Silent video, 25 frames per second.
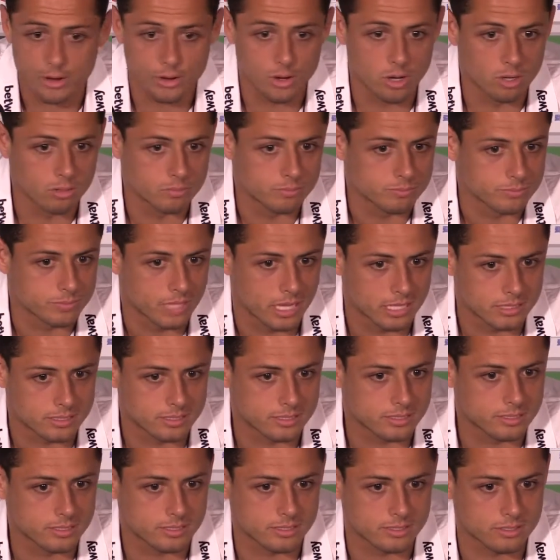I don't know.
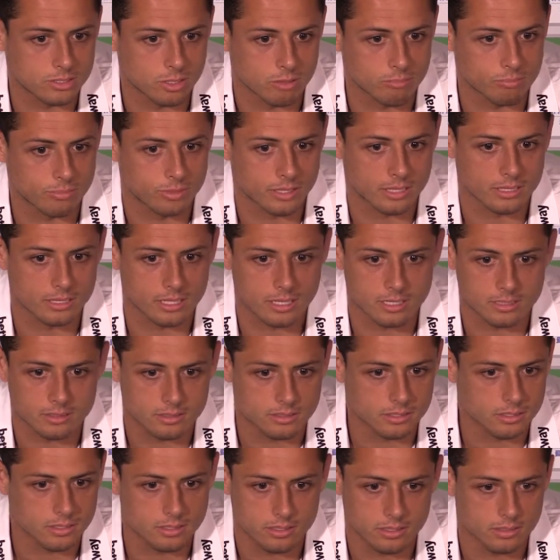That's something
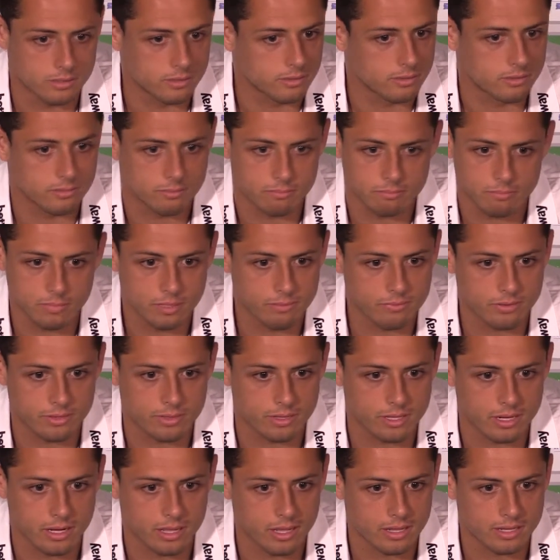that uh,
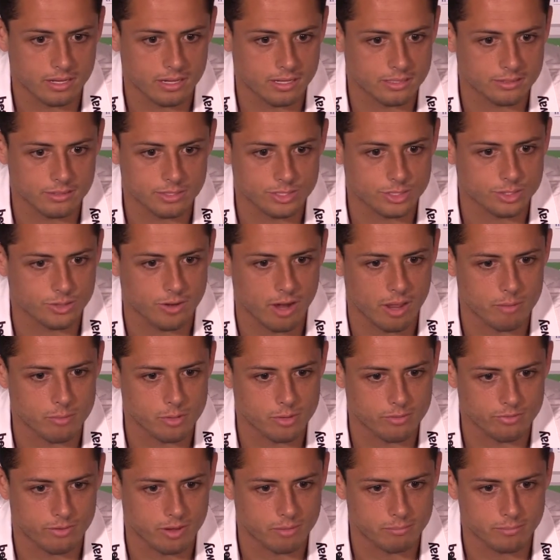even that I can describe
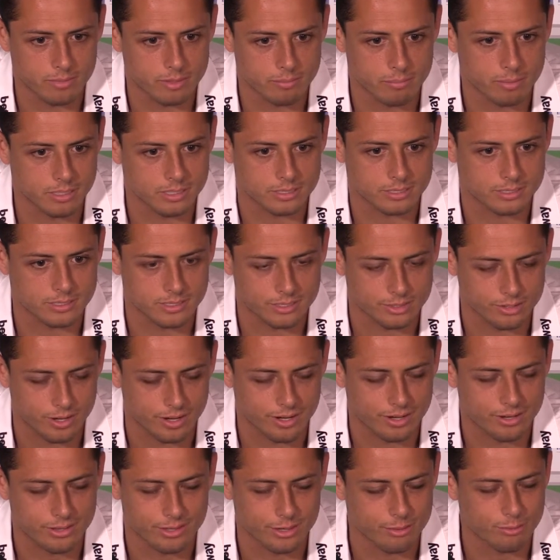you if I'm the best
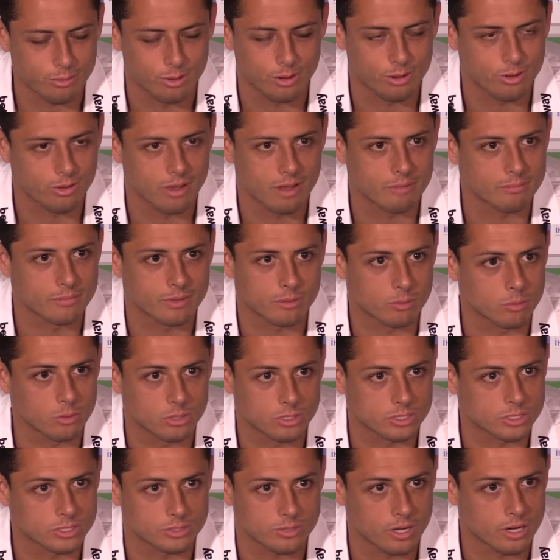striker in the world or I'm the
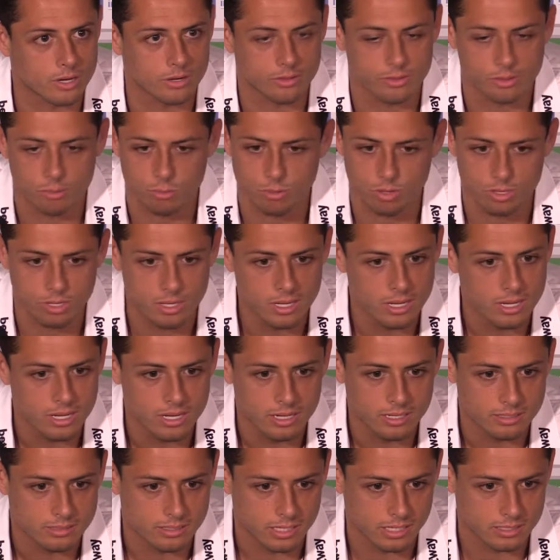worst striker in the world,
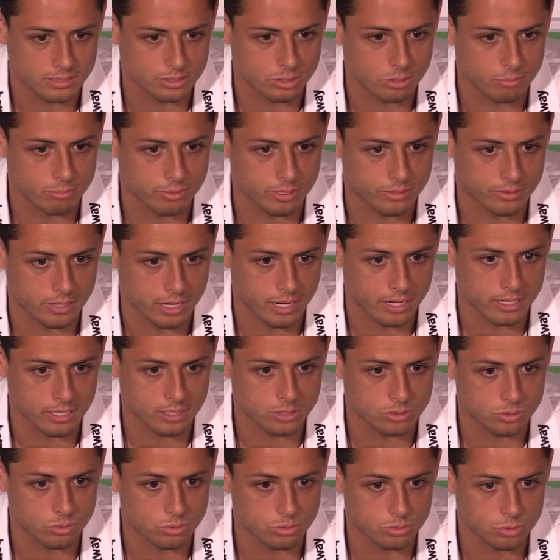that's something that I
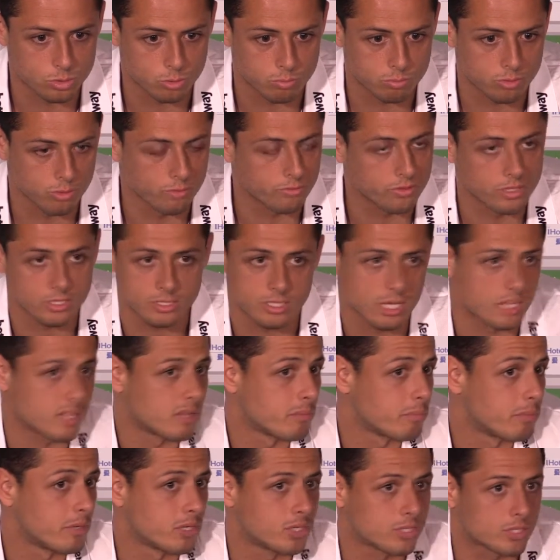need to, to prove
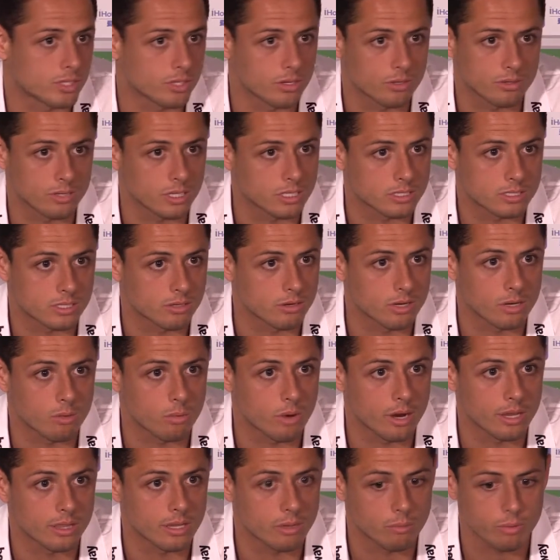inside the pitch. You know? That's the only
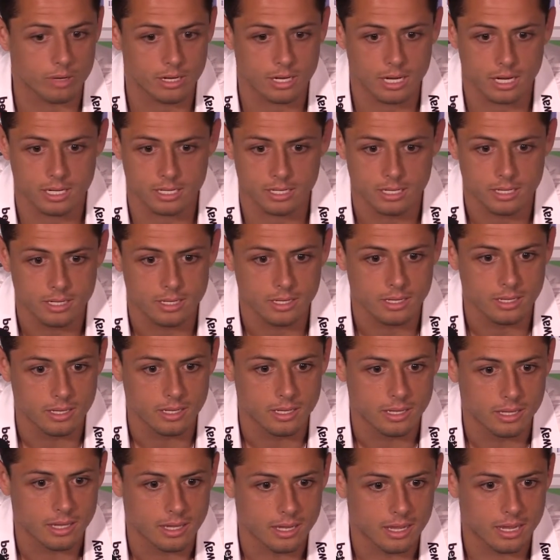way that we can
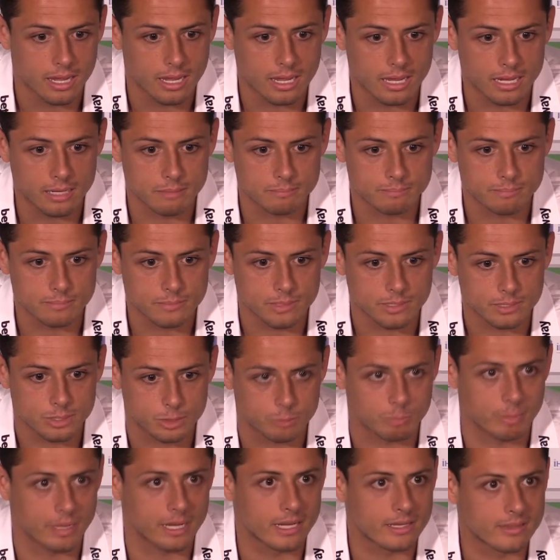uh,
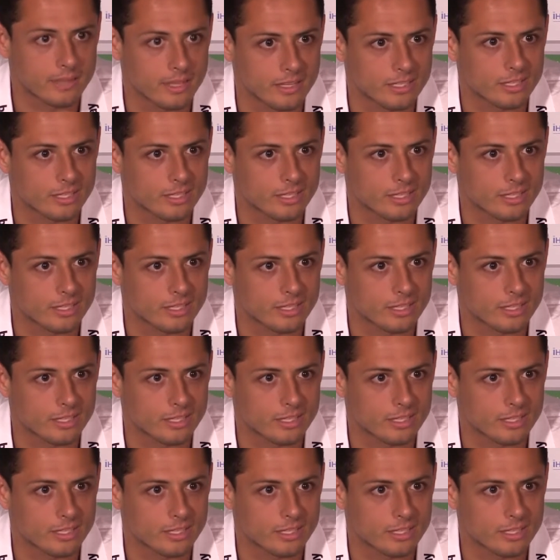speak.